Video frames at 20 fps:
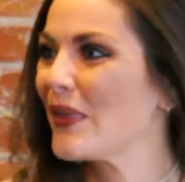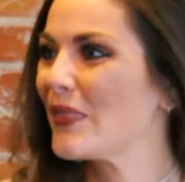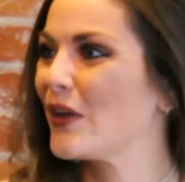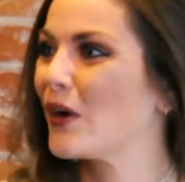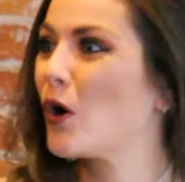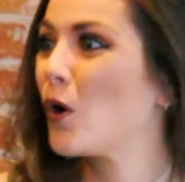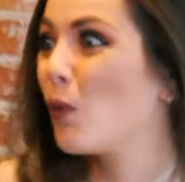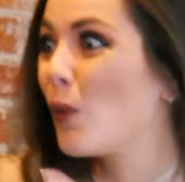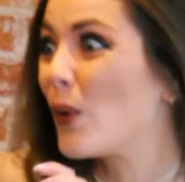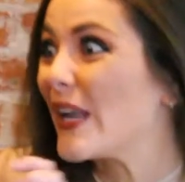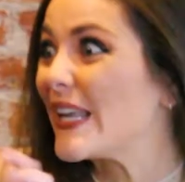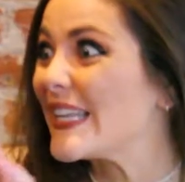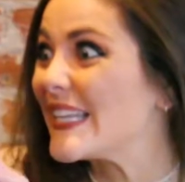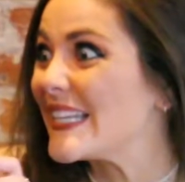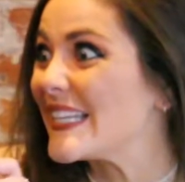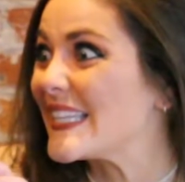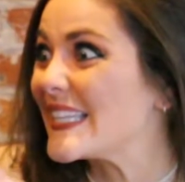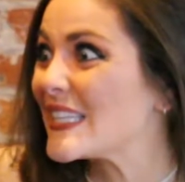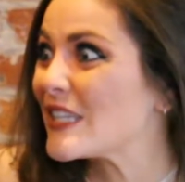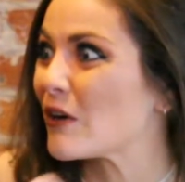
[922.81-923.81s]
the
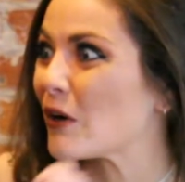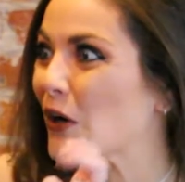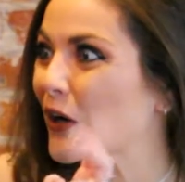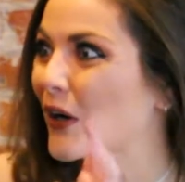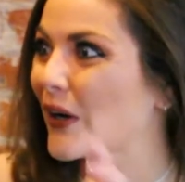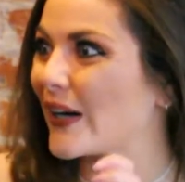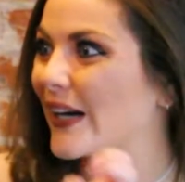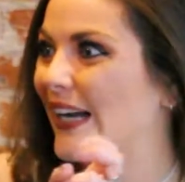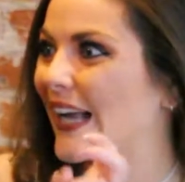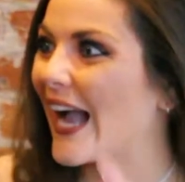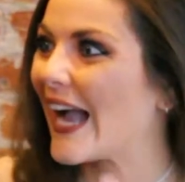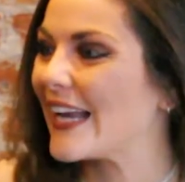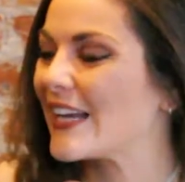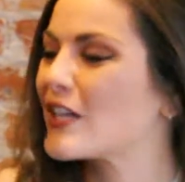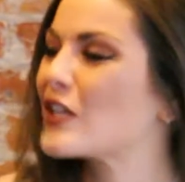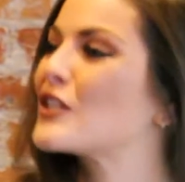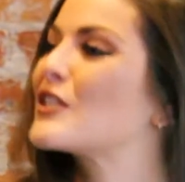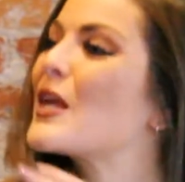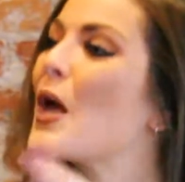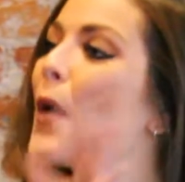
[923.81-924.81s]
Queens, or
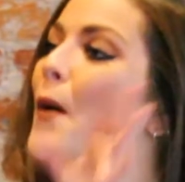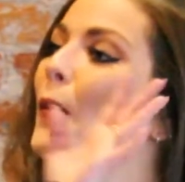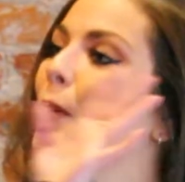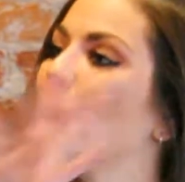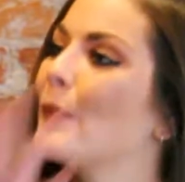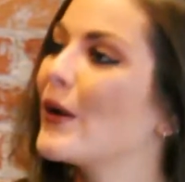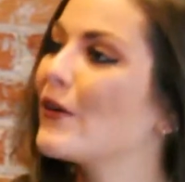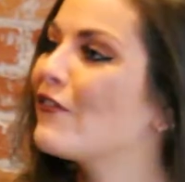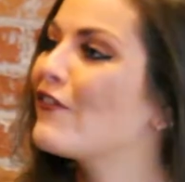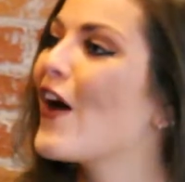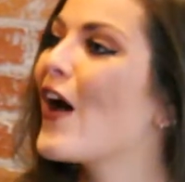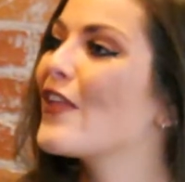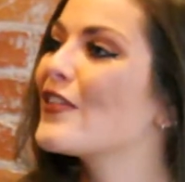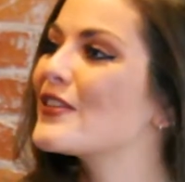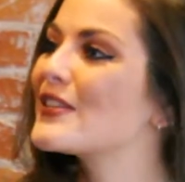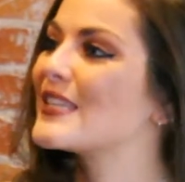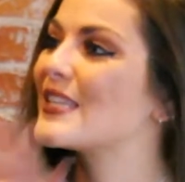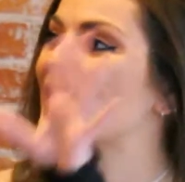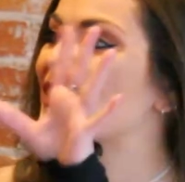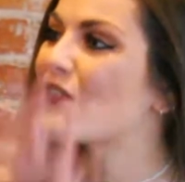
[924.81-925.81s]
because my
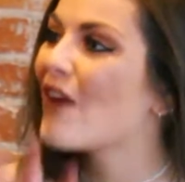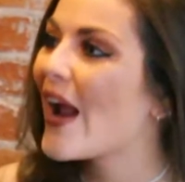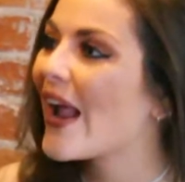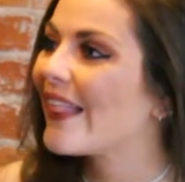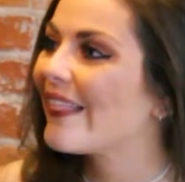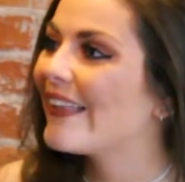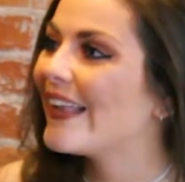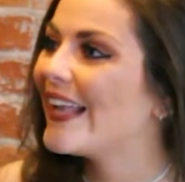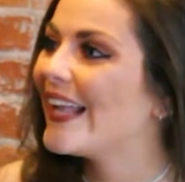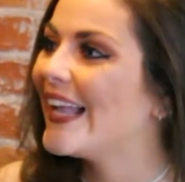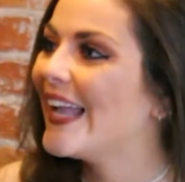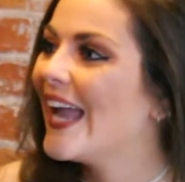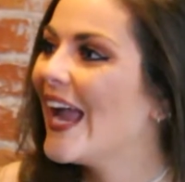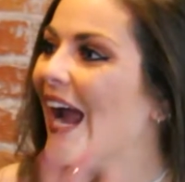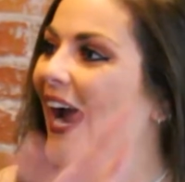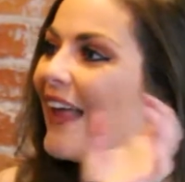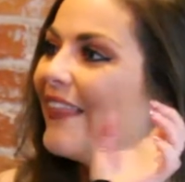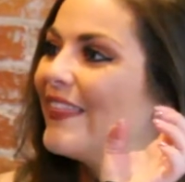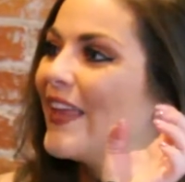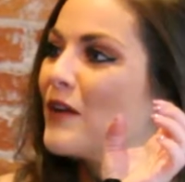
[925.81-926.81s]
father's Israeli,
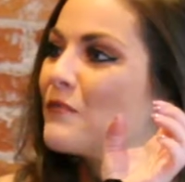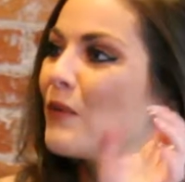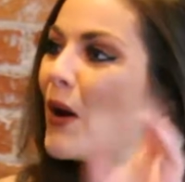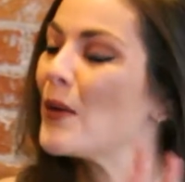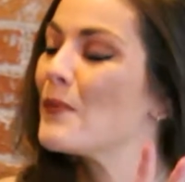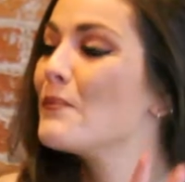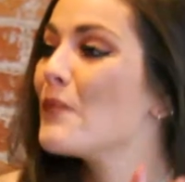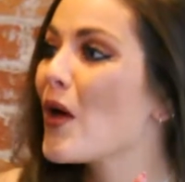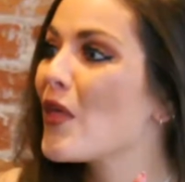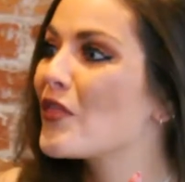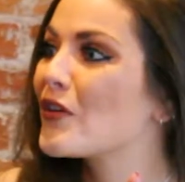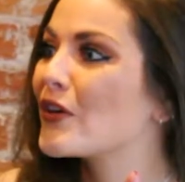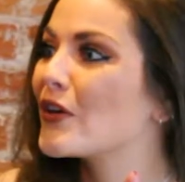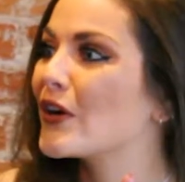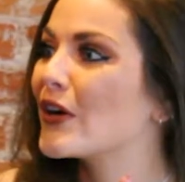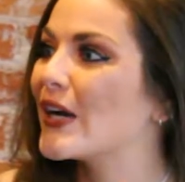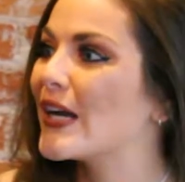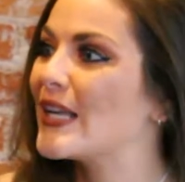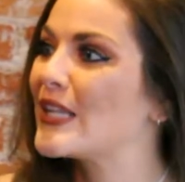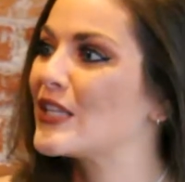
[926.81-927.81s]
and then my
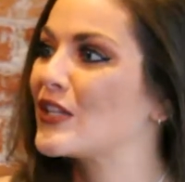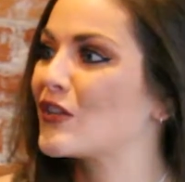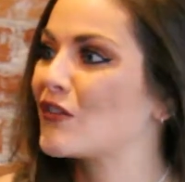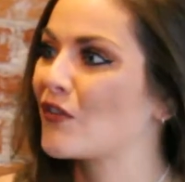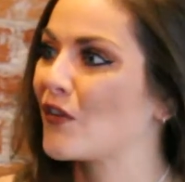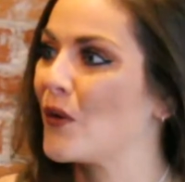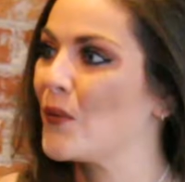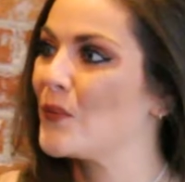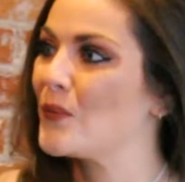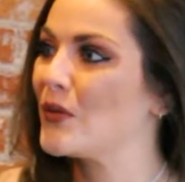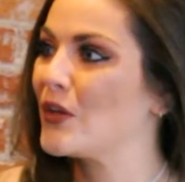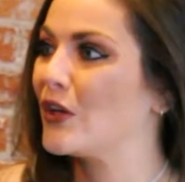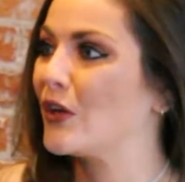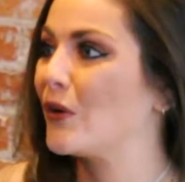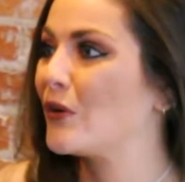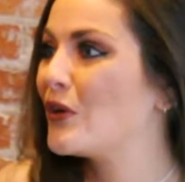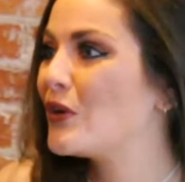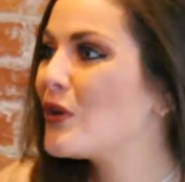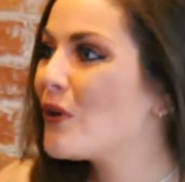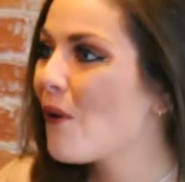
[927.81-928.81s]
mother is from
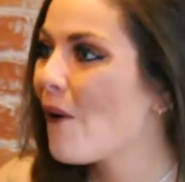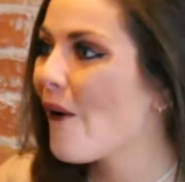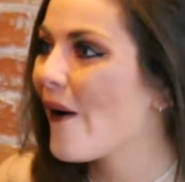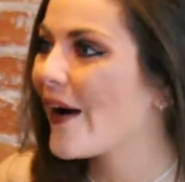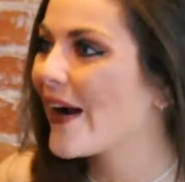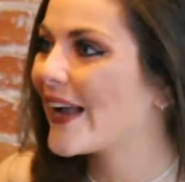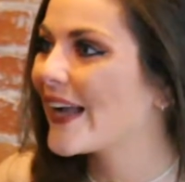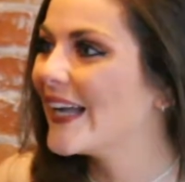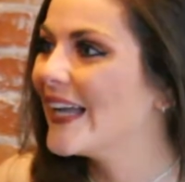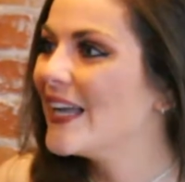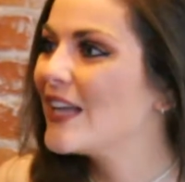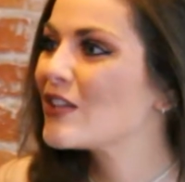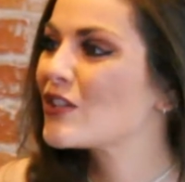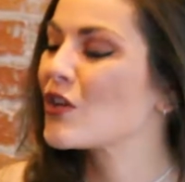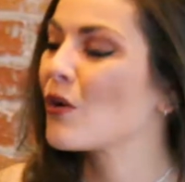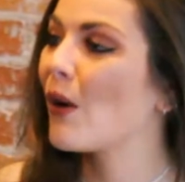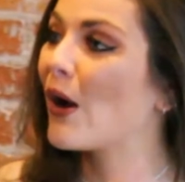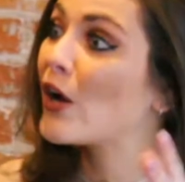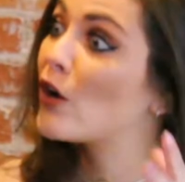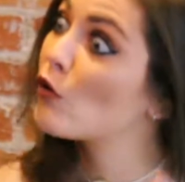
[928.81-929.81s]
New York,
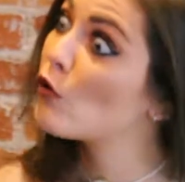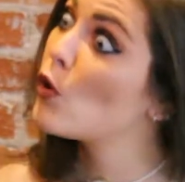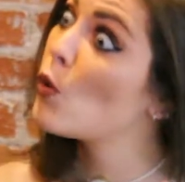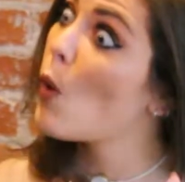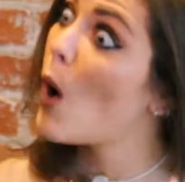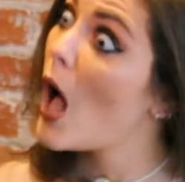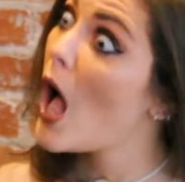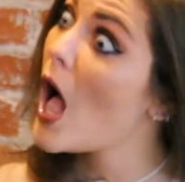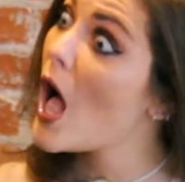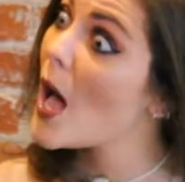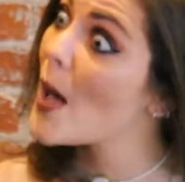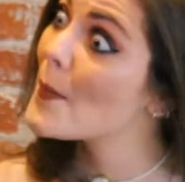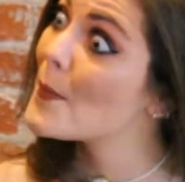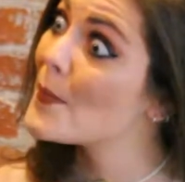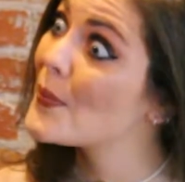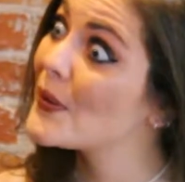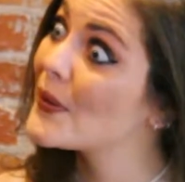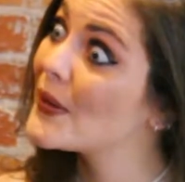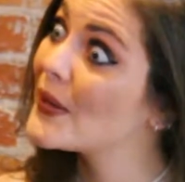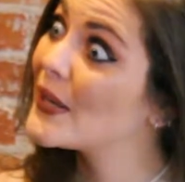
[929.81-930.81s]
so I grew
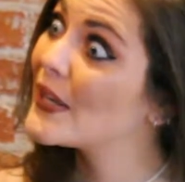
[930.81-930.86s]
up